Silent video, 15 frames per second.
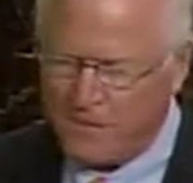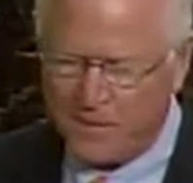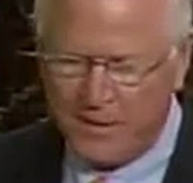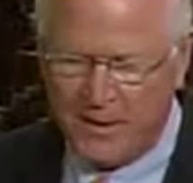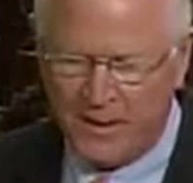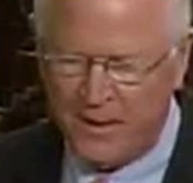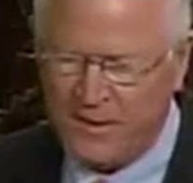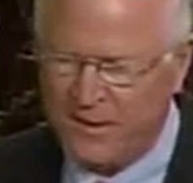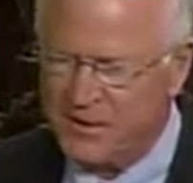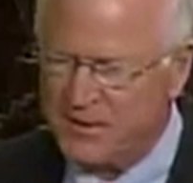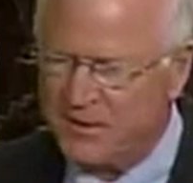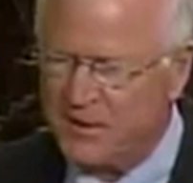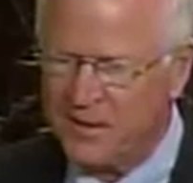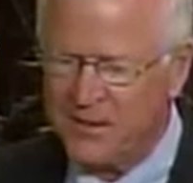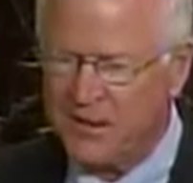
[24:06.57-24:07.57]

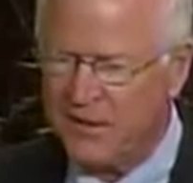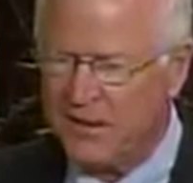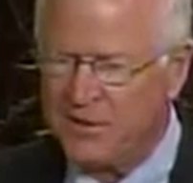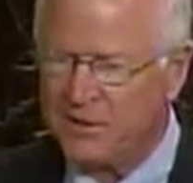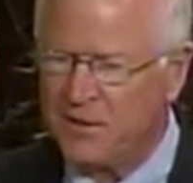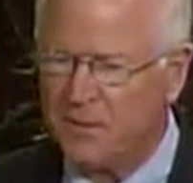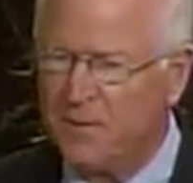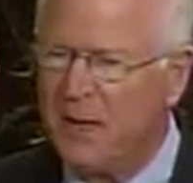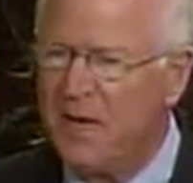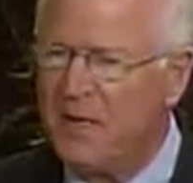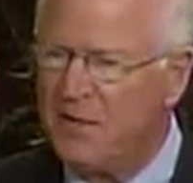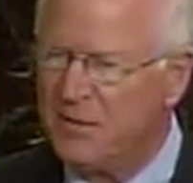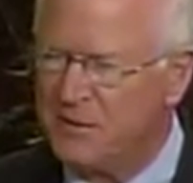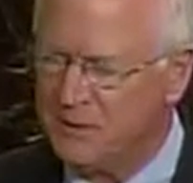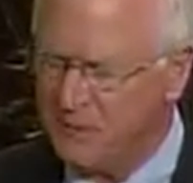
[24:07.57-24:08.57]
It's
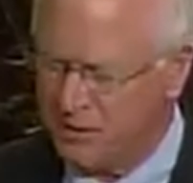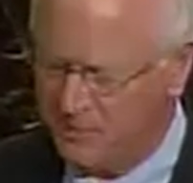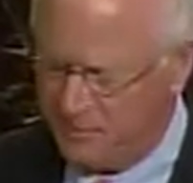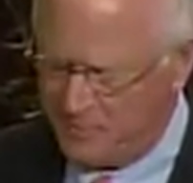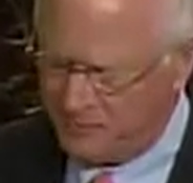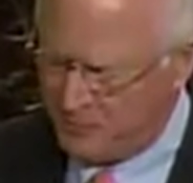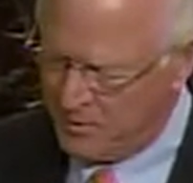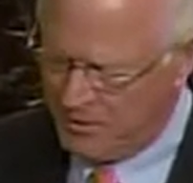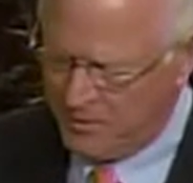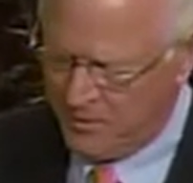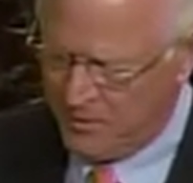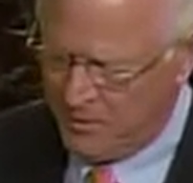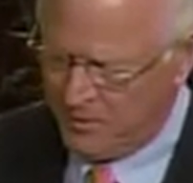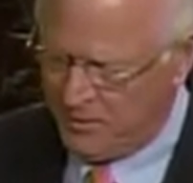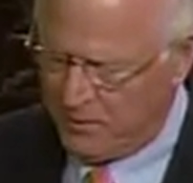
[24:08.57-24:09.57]
amazing
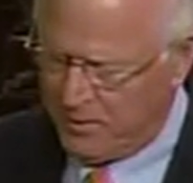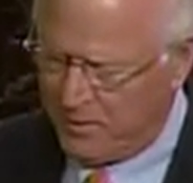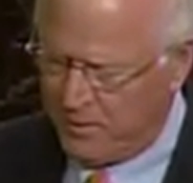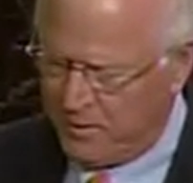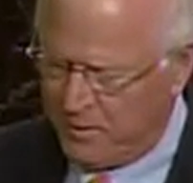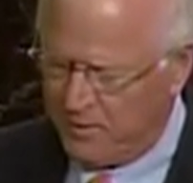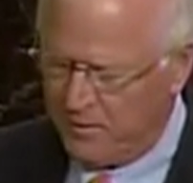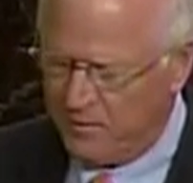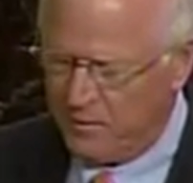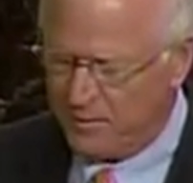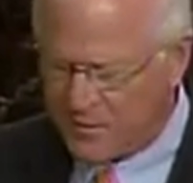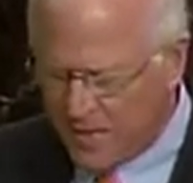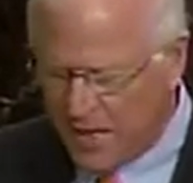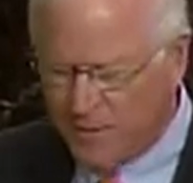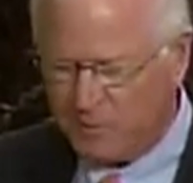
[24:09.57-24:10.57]
the
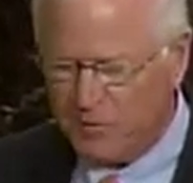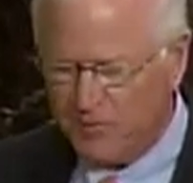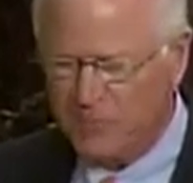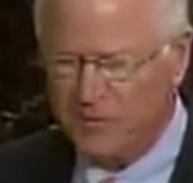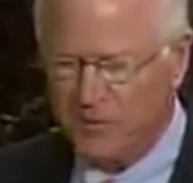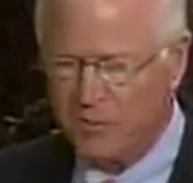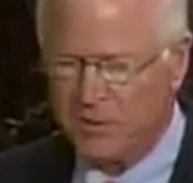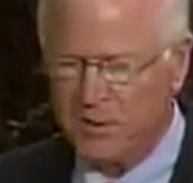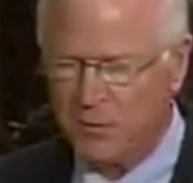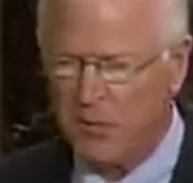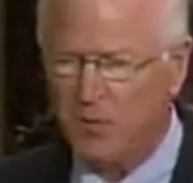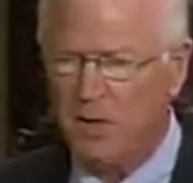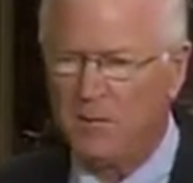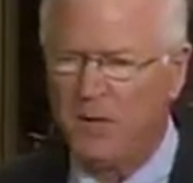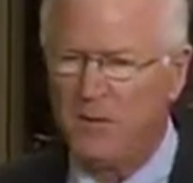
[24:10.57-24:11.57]
type of folks that will
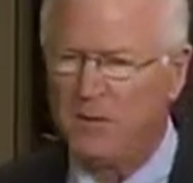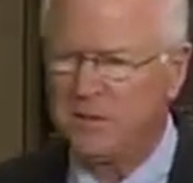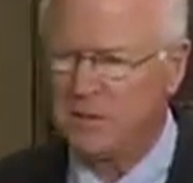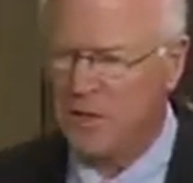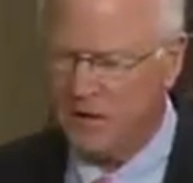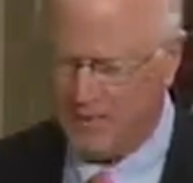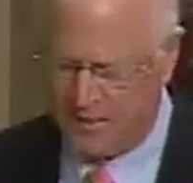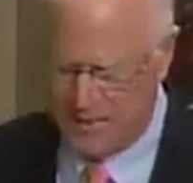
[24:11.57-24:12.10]
come up and say that.